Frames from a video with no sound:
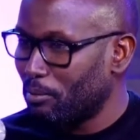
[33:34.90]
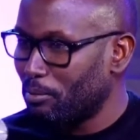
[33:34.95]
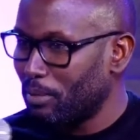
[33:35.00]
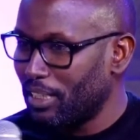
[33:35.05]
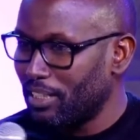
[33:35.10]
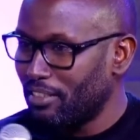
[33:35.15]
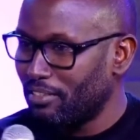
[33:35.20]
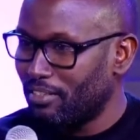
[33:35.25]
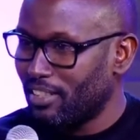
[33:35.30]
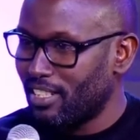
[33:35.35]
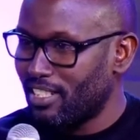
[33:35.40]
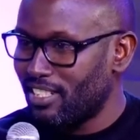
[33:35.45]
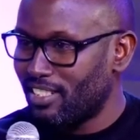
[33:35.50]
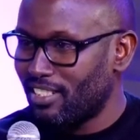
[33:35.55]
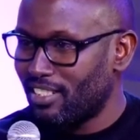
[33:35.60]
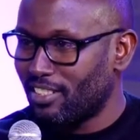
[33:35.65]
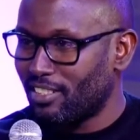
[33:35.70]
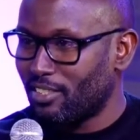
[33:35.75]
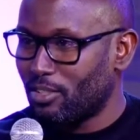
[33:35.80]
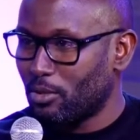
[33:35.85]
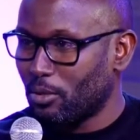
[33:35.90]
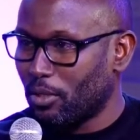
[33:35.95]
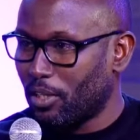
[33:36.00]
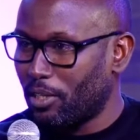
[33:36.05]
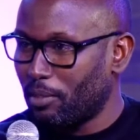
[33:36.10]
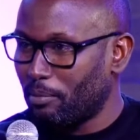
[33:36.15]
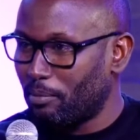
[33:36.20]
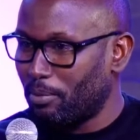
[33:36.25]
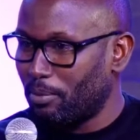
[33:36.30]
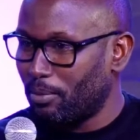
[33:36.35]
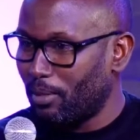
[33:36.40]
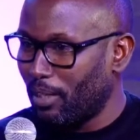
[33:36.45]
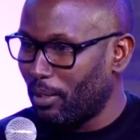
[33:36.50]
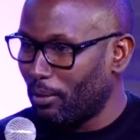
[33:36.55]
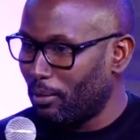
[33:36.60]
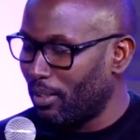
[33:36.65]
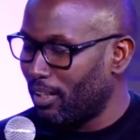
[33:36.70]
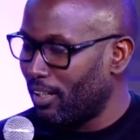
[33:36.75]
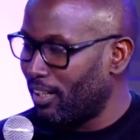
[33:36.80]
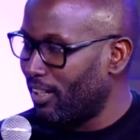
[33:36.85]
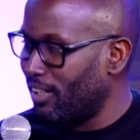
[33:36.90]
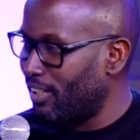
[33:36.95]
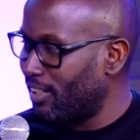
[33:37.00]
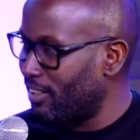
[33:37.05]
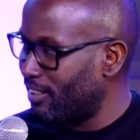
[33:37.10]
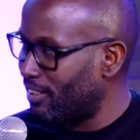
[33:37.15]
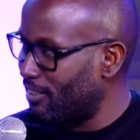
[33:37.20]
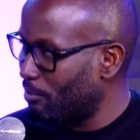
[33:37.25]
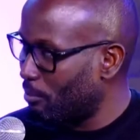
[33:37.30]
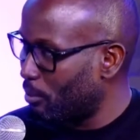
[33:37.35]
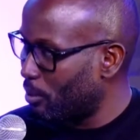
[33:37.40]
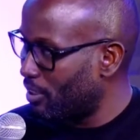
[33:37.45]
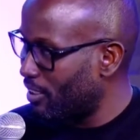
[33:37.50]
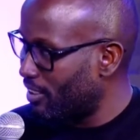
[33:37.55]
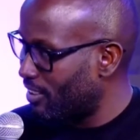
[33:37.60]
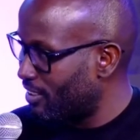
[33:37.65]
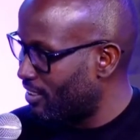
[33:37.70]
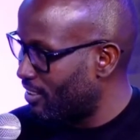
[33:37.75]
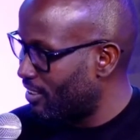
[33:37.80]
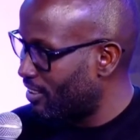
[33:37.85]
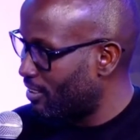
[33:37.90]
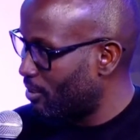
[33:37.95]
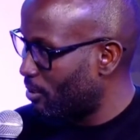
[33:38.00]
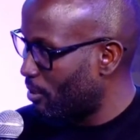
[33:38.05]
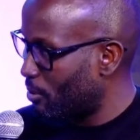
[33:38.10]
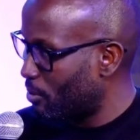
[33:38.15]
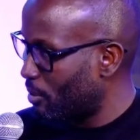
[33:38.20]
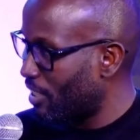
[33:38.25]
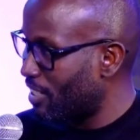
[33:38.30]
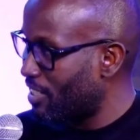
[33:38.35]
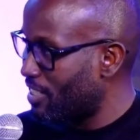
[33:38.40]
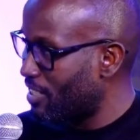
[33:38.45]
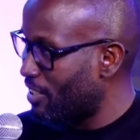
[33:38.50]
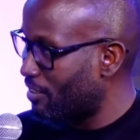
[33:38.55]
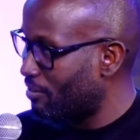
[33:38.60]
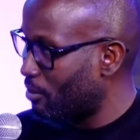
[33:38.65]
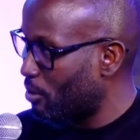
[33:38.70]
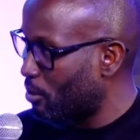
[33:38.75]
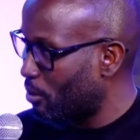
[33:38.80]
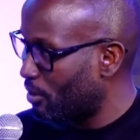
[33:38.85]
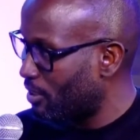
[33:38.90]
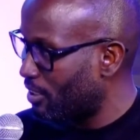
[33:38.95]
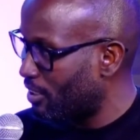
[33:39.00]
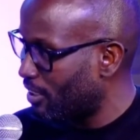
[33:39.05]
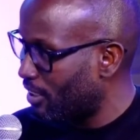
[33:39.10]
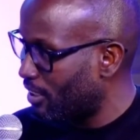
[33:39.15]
We believers need to keep our bodies so that we can serve God.